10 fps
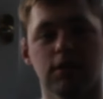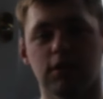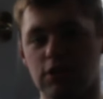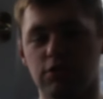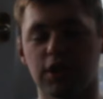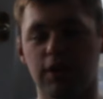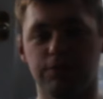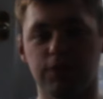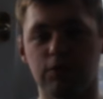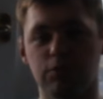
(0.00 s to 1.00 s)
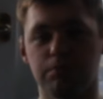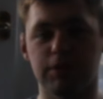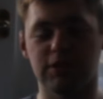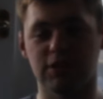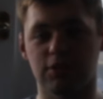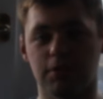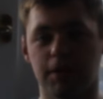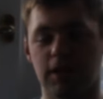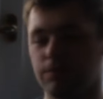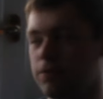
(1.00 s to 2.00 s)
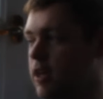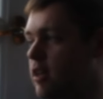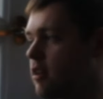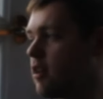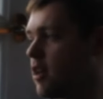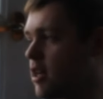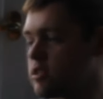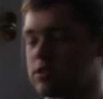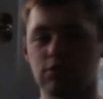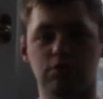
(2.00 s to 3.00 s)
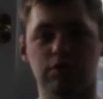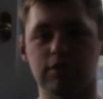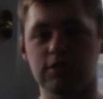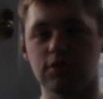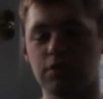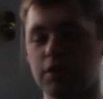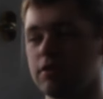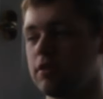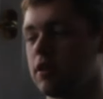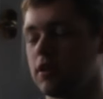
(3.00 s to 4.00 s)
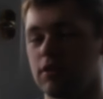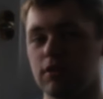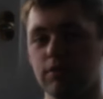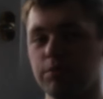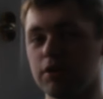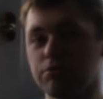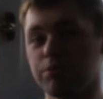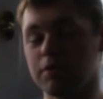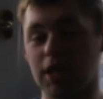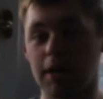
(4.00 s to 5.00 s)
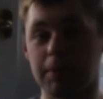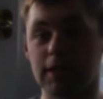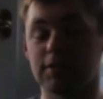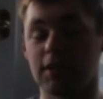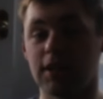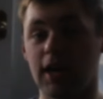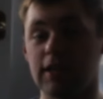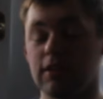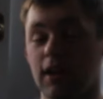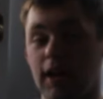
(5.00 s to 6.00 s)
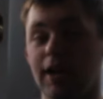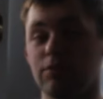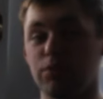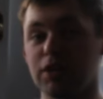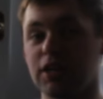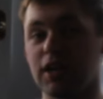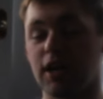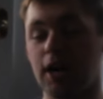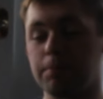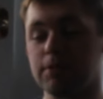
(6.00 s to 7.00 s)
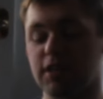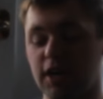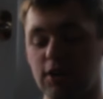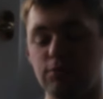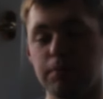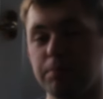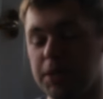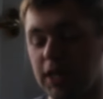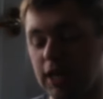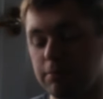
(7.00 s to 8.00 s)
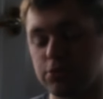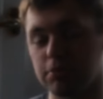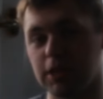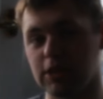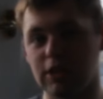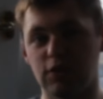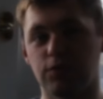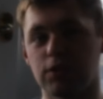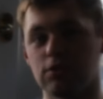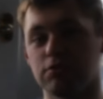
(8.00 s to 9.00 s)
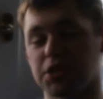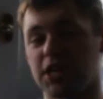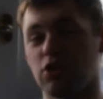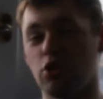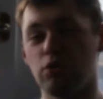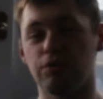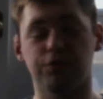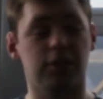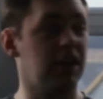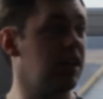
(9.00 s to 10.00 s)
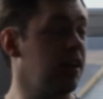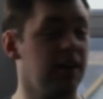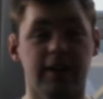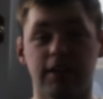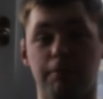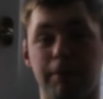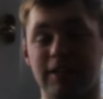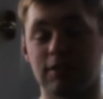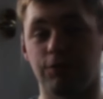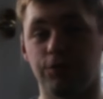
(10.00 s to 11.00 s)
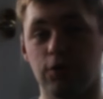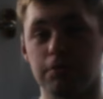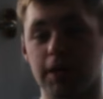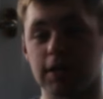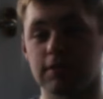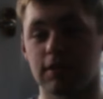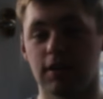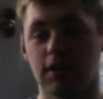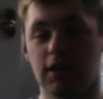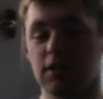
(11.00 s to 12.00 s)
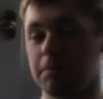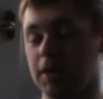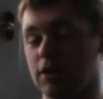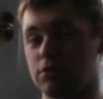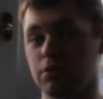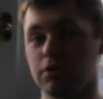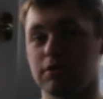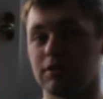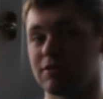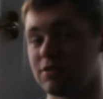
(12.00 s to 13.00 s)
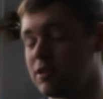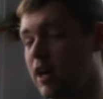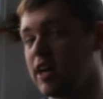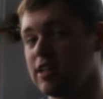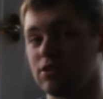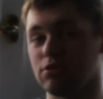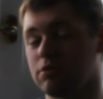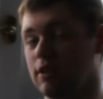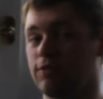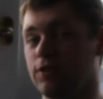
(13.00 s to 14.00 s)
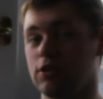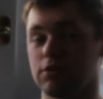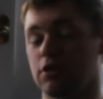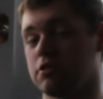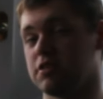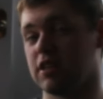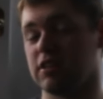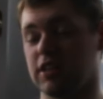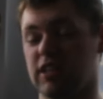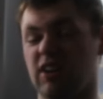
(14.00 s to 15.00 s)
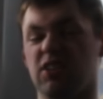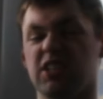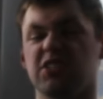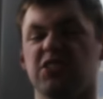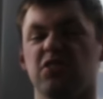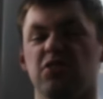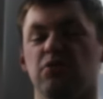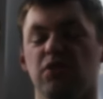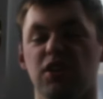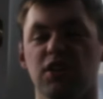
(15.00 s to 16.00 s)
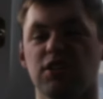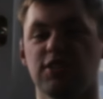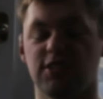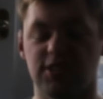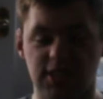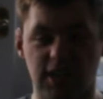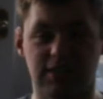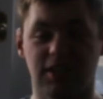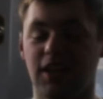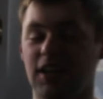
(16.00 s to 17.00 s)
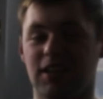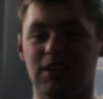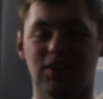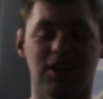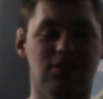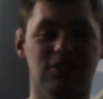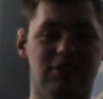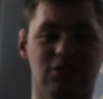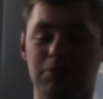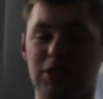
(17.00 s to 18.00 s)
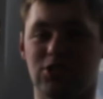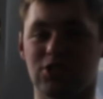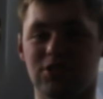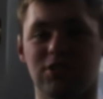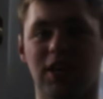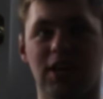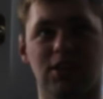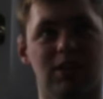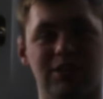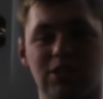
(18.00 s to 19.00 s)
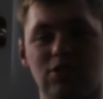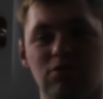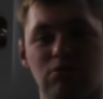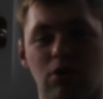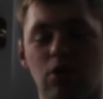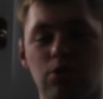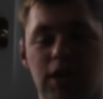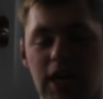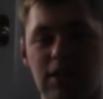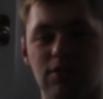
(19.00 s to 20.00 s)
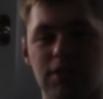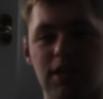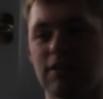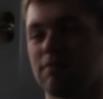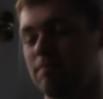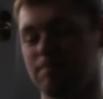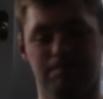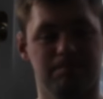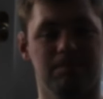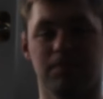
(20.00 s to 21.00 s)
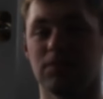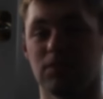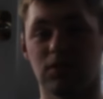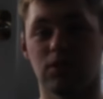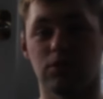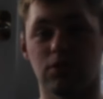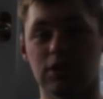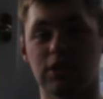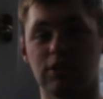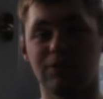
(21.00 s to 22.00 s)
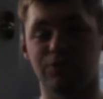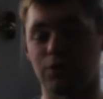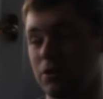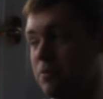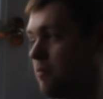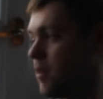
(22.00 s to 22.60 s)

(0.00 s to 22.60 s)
You know, that thing won't be such a bad thing, and so on and so on. The world will get better again, and when that happens, I will be able to make these videos, and hopefully in a better format, in a better quality, because I know this video content right now is so shit. You know how long it took me just to get this to go okay looking? Longer than you thought.